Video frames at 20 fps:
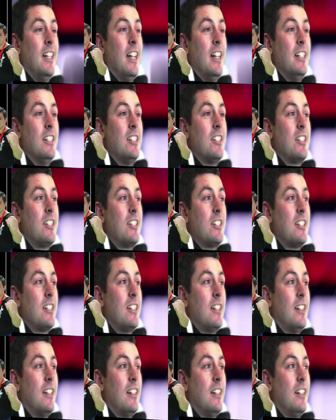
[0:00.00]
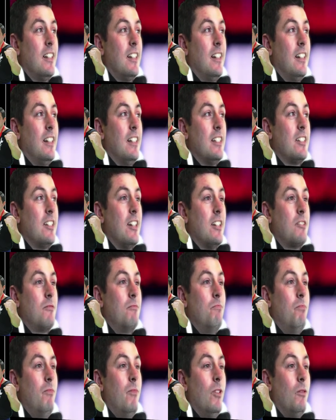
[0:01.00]
It's, it's just
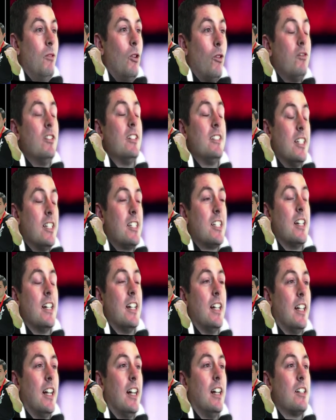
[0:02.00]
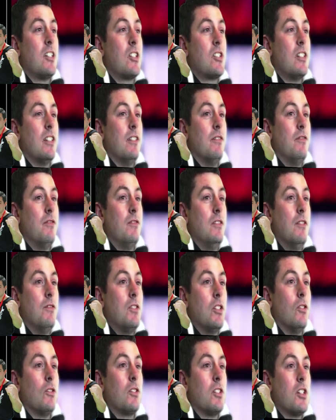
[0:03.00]
lovely to see that they've, they've
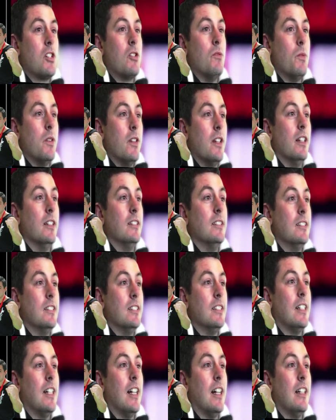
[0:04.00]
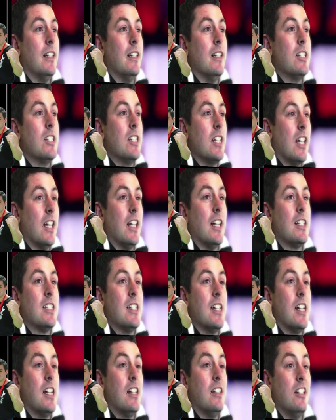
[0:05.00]
took to something and they're sticking at
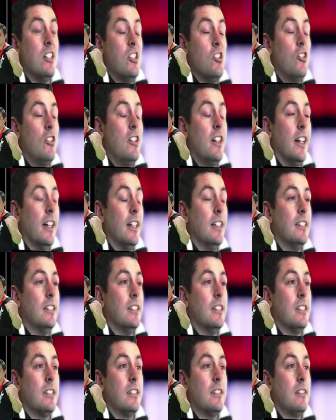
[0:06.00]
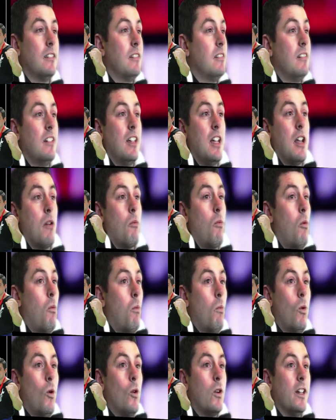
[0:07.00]
it and enjoying it. It's, what
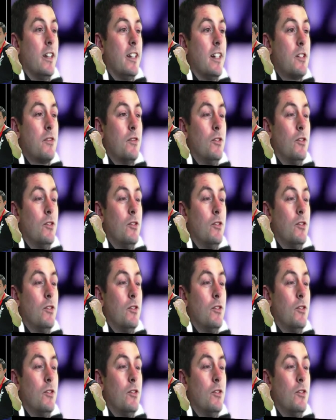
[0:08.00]
more can you ask